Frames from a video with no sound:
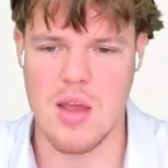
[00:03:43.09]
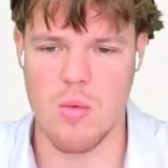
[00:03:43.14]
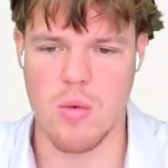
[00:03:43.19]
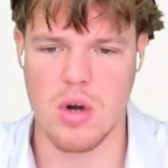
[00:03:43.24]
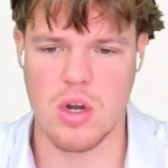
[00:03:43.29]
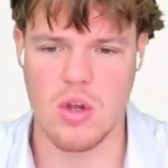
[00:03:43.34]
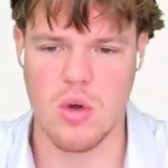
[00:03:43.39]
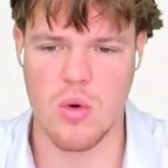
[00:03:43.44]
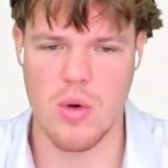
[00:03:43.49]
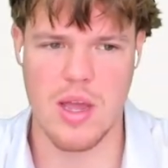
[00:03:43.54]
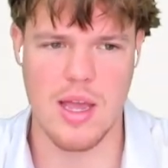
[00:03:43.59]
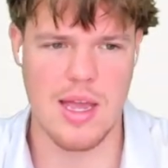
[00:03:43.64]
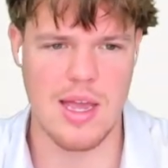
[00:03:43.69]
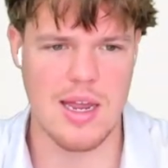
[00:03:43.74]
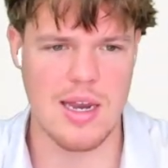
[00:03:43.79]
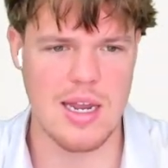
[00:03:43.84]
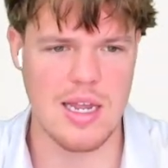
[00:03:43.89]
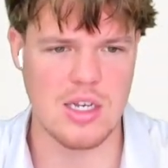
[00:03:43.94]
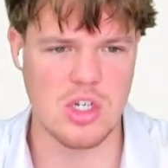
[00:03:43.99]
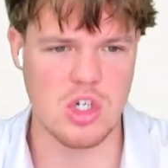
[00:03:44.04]
we're gonna go
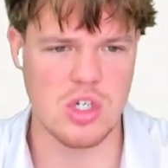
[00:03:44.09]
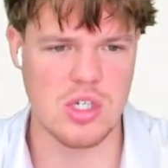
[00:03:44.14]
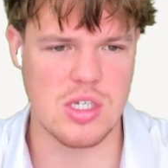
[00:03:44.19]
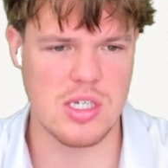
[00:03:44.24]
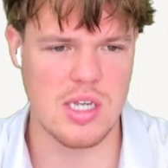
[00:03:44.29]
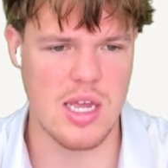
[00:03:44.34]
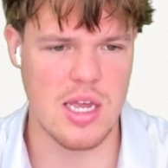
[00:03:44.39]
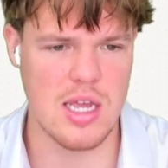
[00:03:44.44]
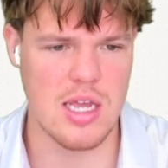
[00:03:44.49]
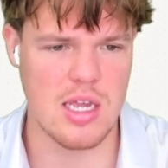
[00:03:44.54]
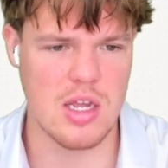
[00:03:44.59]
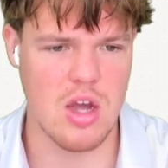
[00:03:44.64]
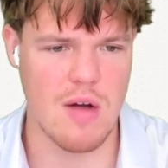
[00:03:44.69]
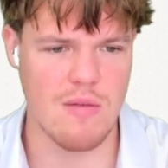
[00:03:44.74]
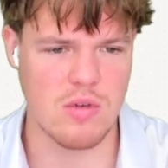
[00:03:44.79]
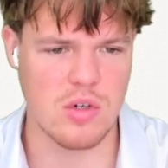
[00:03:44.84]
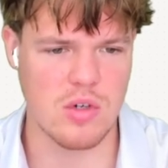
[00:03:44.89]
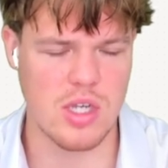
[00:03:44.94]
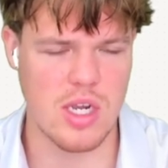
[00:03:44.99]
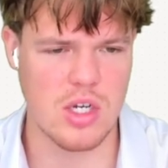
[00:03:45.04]
ahead and just say
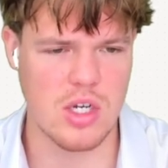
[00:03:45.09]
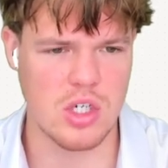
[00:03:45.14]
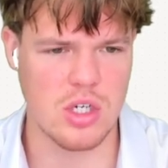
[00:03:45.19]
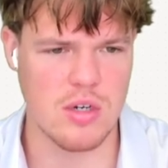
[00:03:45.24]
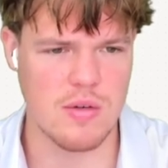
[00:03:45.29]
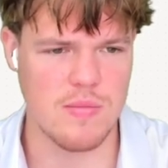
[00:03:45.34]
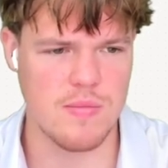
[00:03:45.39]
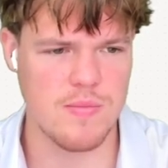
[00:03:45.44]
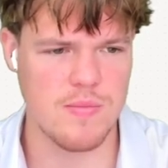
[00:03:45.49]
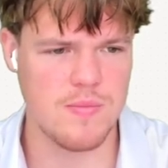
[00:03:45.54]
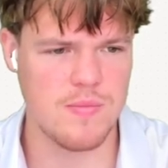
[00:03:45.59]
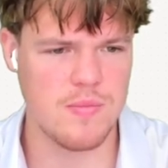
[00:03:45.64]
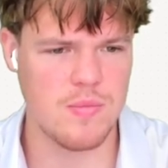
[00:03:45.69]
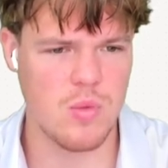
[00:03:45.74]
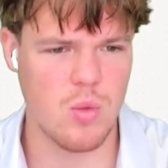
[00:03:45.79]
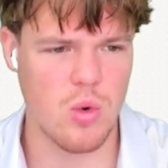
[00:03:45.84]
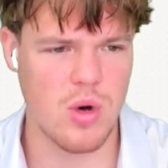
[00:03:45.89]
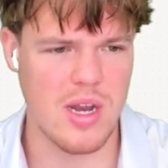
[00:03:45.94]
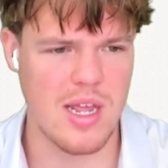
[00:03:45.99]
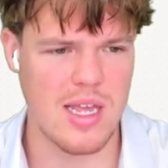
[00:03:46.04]
conversation.
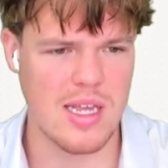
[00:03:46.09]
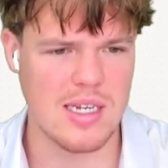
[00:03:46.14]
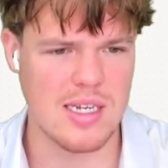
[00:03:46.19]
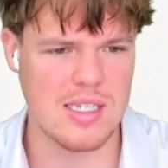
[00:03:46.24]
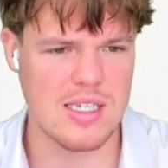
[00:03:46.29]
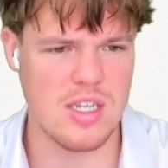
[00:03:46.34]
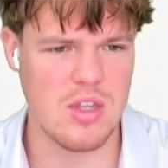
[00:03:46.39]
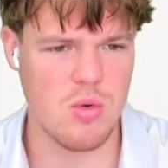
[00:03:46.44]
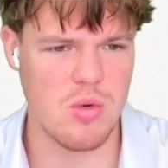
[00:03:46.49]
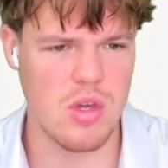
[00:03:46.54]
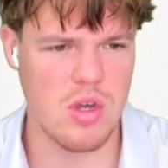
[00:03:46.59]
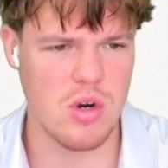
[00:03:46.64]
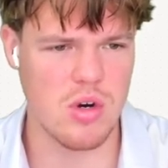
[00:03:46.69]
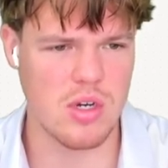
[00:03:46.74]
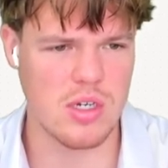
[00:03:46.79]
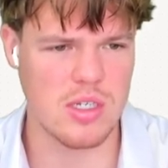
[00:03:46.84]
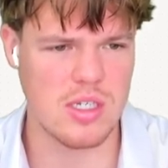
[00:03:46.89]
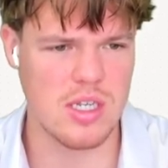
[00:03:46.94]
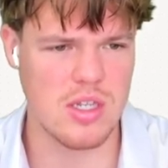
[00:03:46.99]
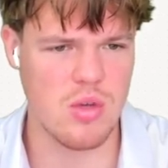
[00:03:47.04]
We're gonna hit continue here,
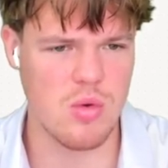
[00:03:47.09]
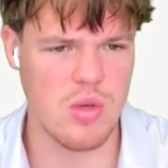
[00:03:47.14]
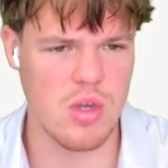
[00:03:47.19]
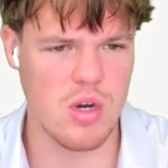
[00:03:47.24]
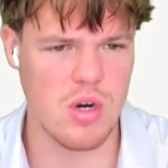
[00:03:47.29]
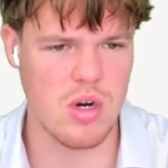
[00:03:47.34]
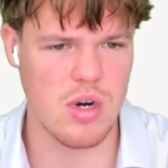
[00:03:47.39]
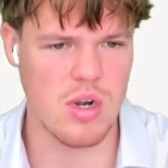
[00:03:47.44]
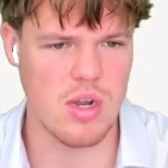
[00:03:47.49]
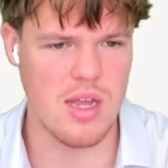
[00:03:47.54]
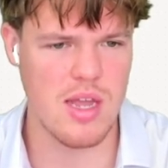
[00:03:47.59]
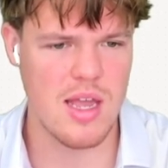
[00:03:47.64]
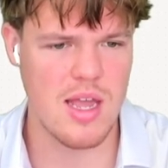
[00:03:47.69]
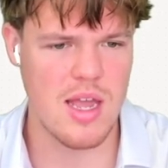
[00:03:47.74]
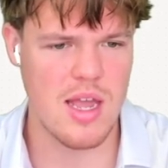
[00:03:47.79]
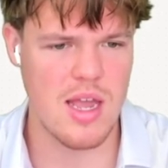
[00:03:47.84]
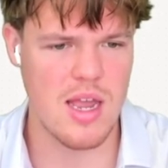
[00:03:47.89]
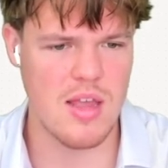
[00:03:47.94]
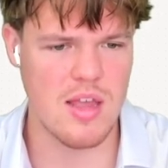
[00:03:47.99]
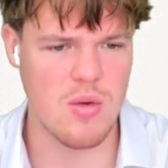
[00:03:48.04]
continue here,
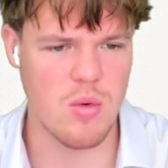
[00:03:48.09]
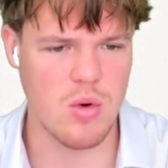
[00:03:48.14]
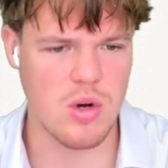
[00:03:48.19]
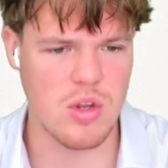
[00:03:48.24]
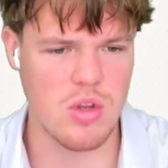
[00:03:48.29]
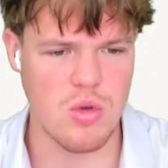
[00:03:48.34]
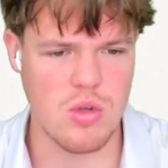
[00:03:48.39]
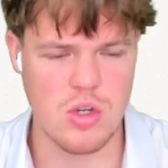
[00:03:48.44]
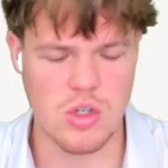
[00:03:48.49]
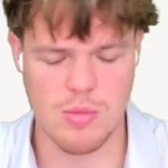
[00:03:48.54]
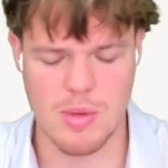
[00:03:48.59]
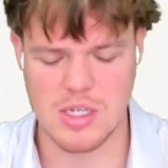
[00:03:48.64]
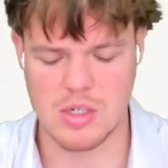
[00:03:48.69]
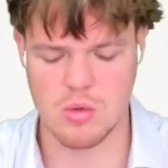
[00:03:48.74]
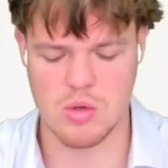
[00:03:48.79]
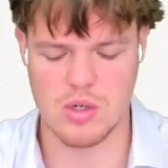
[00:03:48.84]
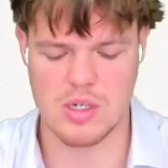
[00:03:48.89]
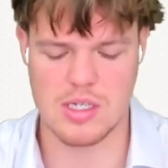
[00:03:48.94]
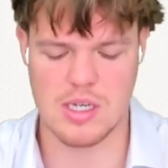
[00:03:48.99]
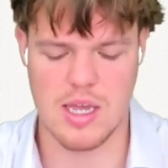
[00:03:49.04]
and then we're gonna do a user message. We're
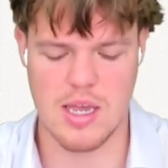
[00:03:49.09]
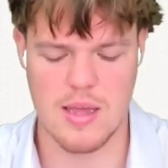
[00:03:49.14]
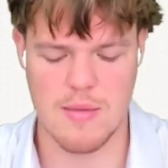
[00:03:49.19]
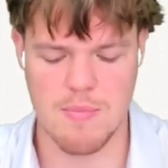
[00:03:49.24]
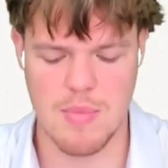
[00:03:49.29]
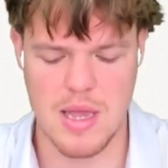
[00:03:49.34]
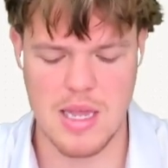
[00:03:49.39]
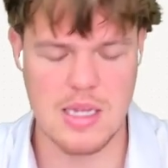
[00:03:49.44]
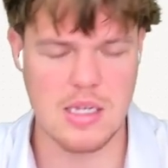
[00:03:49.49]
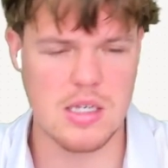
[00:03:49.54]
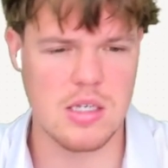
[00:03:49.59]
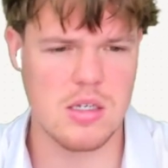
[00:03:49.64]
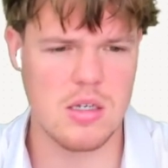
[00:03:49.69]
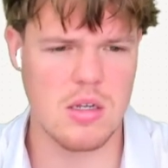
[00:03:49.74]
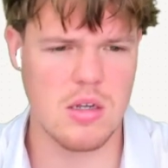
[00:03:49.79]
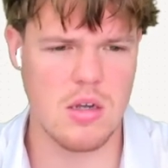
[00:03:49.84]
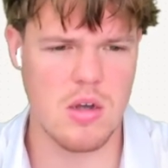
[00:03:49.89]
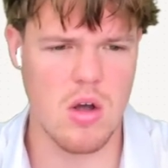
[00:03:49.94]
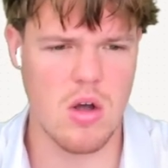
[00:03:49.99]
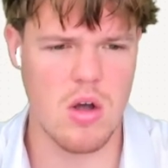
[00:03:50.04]
gonna say based
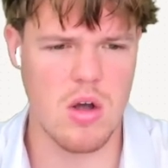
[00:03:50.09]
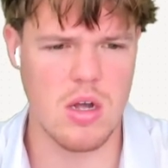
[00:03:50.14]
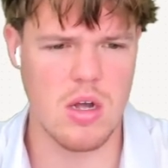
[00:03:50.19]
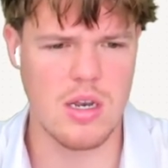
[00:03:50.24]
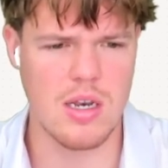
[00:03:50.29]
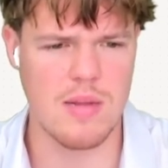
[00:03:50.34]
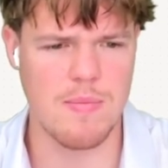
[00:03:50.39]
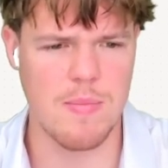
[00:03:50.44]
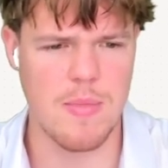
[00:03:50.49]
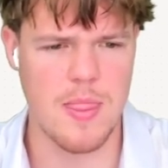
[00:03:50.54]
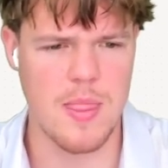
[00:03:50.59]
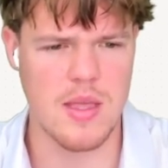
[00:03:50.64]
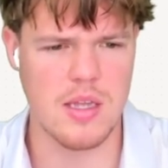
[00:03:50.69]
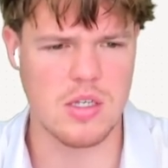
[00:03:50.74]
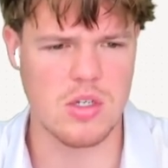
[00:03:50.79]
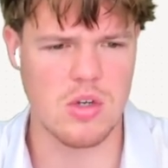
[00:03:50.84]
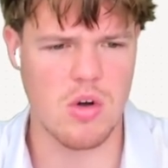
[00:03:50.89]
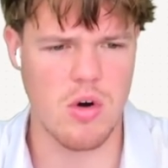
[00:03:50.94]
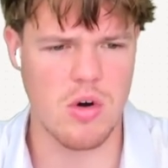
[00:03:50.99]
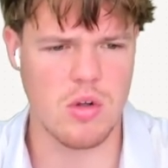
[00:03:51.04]
on
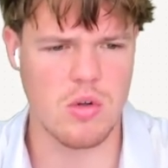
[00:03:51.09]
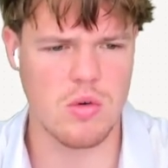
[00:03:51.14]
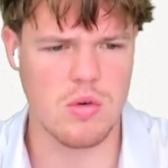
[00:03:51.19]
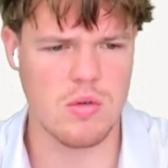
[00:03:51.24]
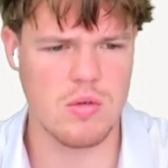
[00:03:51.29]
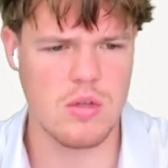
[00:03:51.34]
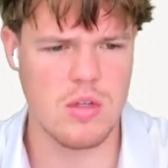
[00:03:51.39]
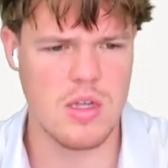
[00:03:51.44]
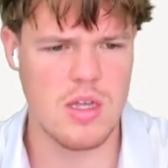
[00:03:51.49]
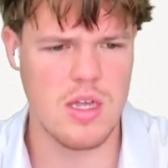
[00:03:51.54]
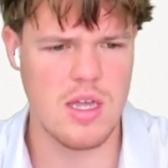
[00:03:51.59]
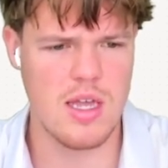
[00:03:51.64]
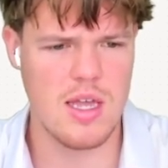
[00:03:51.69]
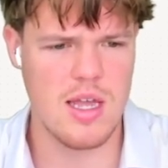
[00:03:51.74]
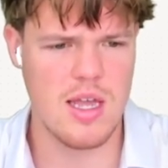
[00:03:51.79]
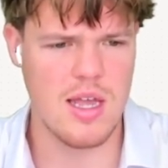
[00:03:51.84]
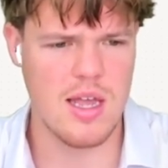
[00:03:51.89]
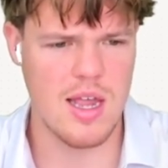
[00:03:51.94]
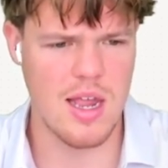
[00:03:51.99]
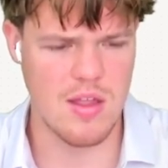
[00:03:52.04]
this article,
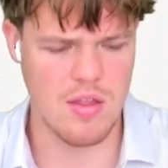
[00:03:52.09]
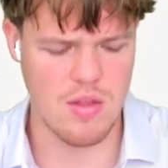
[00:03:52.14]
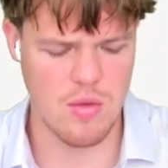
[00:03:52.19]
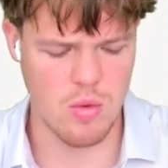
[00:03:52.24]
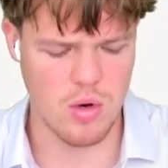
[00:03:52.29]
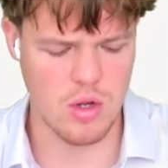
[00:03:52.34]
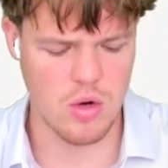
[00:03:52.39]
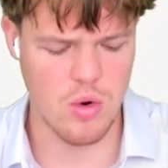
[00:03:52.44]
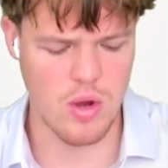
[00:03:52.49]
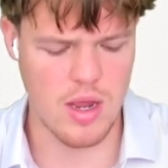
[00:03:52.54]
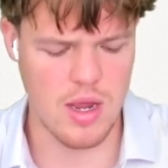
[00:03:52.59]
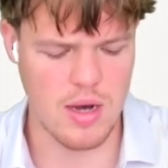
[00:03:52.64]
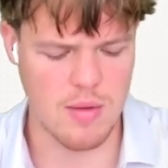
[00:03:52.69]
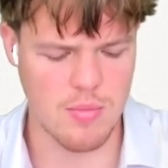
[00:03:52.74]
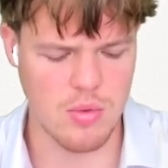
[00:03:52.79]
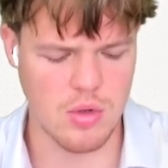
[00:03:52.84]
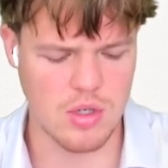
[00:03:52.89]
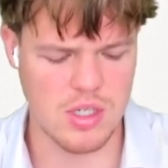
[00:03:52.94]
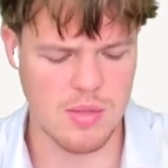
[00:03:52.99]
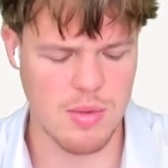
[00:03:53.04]
and then we're gonna go ahead and
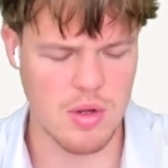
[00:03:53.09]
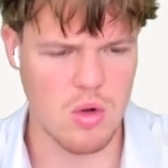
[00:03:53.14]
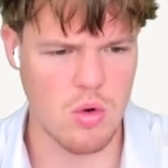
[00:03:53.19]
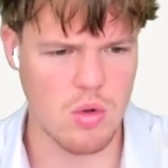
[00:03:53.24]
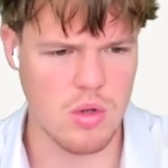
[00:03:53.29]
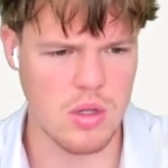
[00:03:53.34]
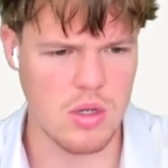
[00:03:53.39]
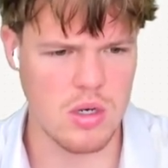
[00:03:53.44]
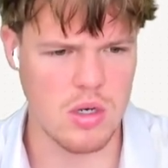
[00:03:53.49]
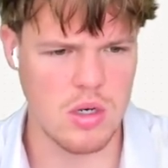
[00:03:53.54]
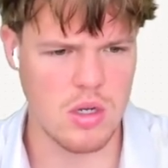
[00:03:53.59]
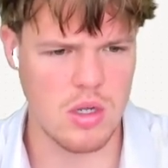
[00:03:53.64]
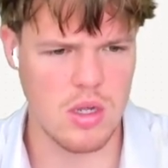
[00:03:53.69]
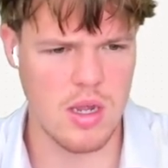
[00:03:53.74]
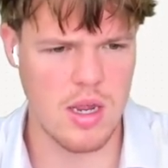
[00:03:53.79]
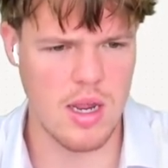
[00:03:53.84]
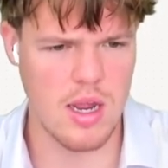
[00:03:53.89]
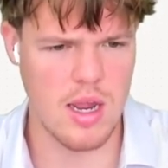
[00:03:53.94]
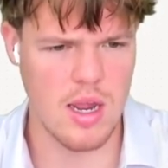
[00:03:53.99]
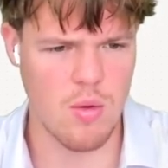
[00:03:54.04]
put a semicolon,
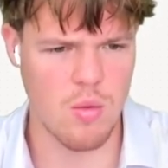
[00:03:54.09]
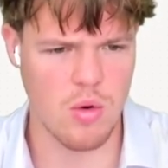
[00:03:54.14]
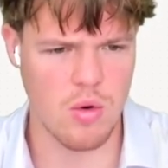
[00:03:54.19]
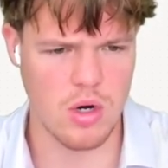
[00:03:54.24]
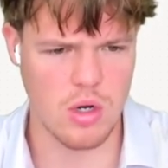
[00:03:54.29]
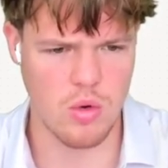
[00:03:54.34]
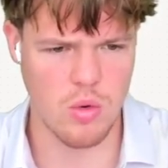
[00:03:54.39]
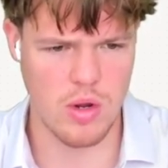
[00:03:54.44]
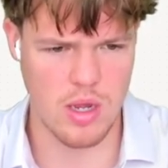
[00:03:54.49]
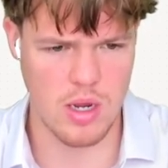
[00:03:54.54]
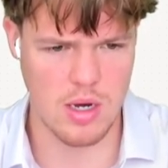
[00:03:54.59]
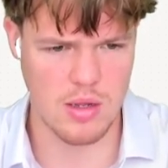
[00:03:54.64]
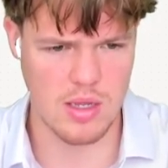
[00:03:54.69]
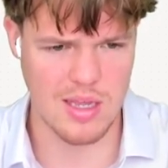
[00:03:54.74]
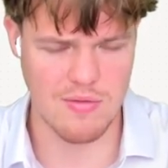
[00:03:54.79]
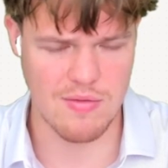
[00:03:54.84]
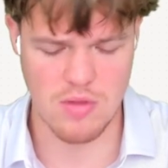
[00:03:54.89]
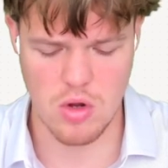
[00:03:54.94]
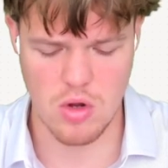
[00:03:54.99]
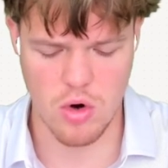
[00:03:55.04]
and we're gonna go ahead and
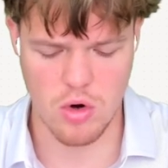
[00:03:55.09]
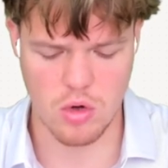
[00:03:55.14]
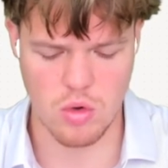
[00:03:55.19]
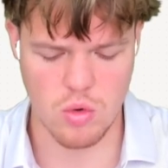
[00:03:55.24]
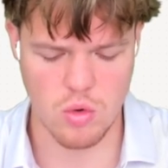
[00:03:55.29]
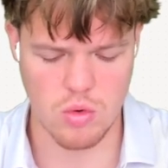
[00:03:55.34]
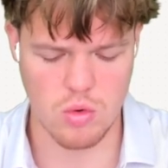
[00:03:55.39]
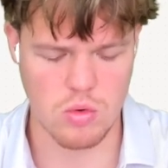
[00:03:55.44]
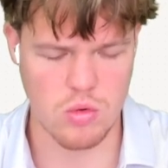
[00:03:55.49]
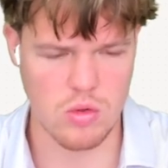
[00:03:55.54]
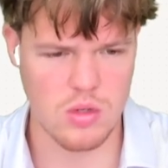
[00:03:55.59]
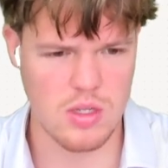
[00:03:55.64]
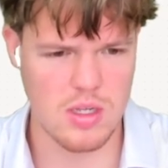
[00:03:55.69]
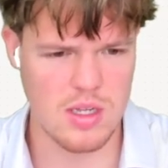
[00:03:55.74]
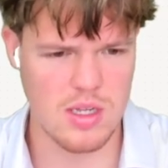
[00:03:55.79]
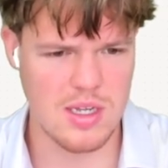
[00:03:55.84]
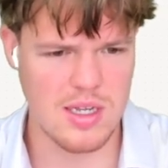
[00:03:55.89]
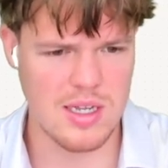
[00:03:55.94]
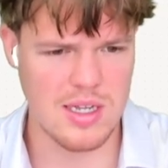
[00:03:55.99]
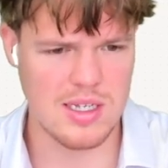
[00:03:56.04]
give the article
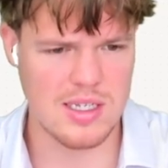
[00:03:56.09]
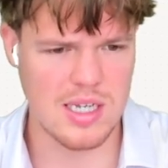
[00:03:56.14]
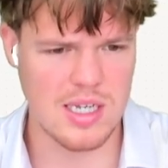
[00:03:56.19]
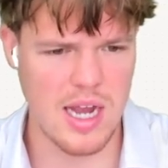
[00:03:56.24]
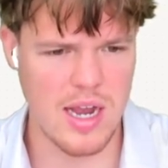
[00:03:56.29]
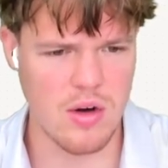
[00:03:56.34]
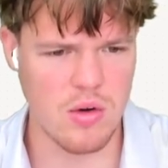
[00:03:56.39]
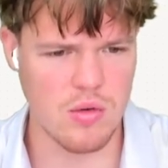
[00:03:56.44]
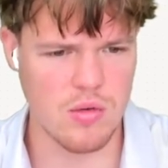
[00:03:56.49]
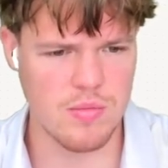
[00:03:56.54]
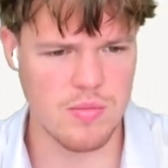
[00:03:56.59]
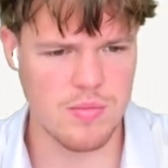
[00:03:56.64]
title,